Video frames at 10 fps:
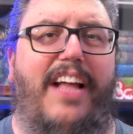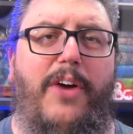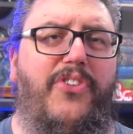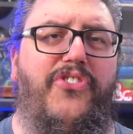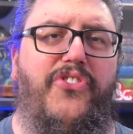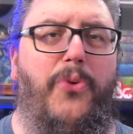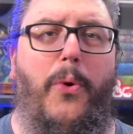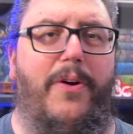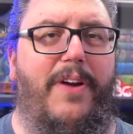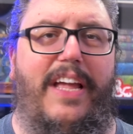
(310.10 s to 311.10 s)
out a
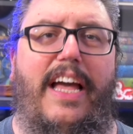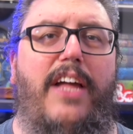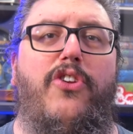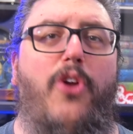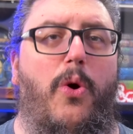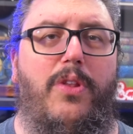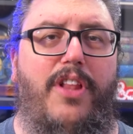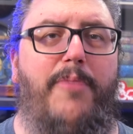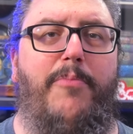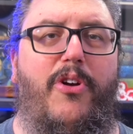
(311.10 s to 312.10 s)
story at
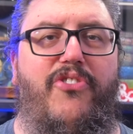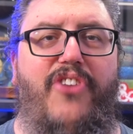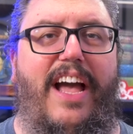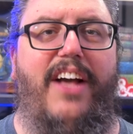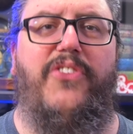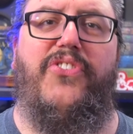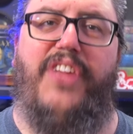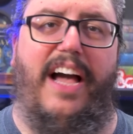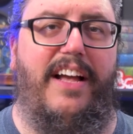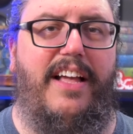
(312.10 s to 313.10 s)

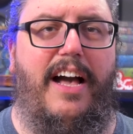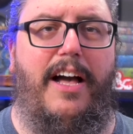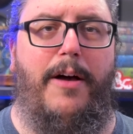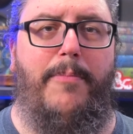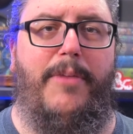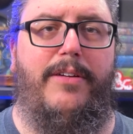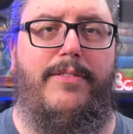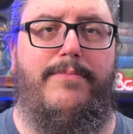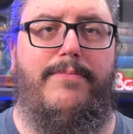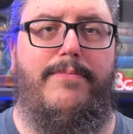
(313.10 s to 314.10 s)
nolumberjacks.com.
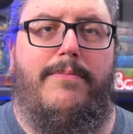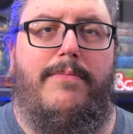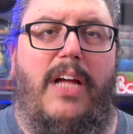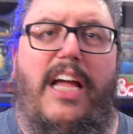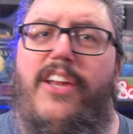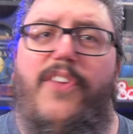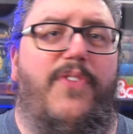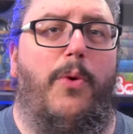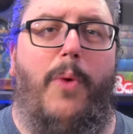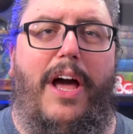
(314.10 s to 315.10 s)
And if
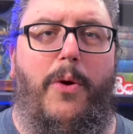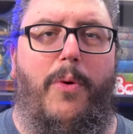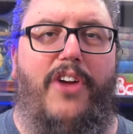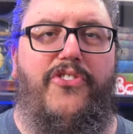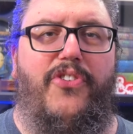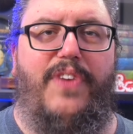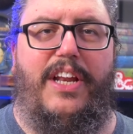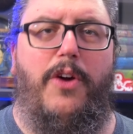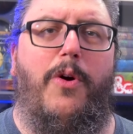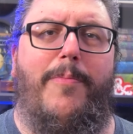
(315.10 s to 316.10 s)
you want to watch a
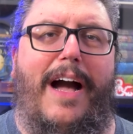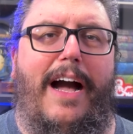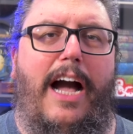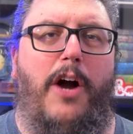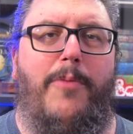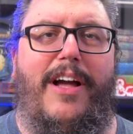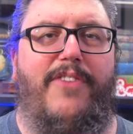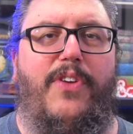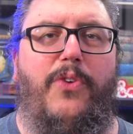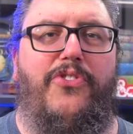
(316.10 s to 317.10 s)
video about how my
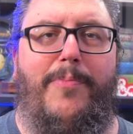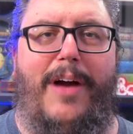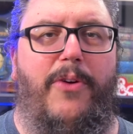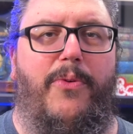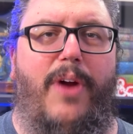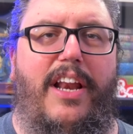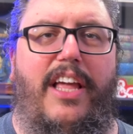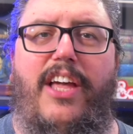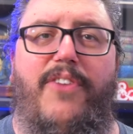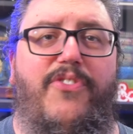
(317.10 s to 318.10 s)
views about
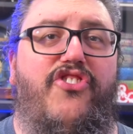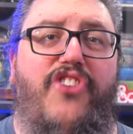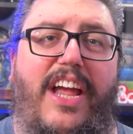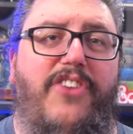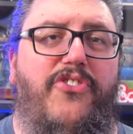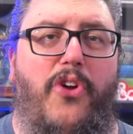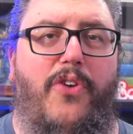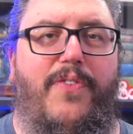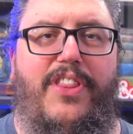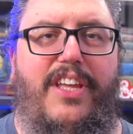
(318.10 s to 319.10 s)
writing have changed
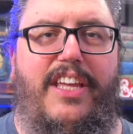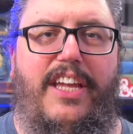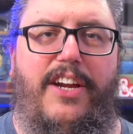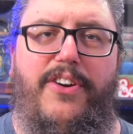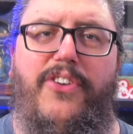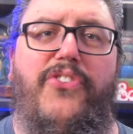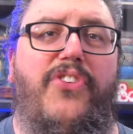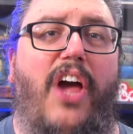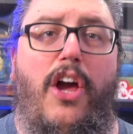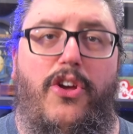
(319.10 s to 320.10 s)
over the
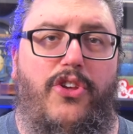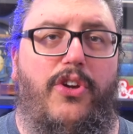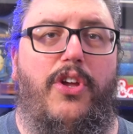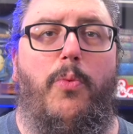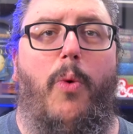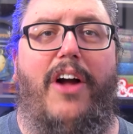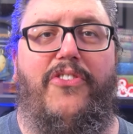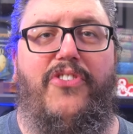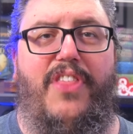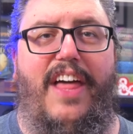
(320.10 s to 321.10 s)
years, you can
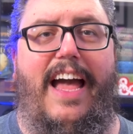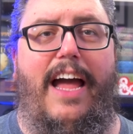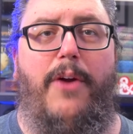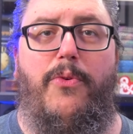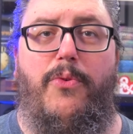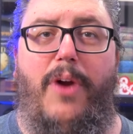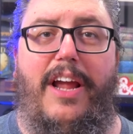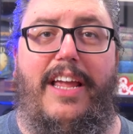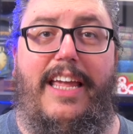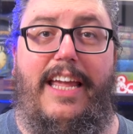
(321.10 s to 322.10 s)
watch that
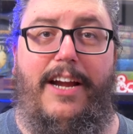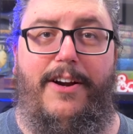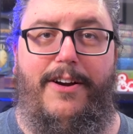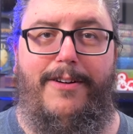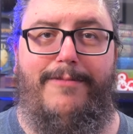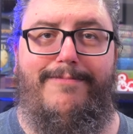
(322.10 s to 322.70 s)
right here.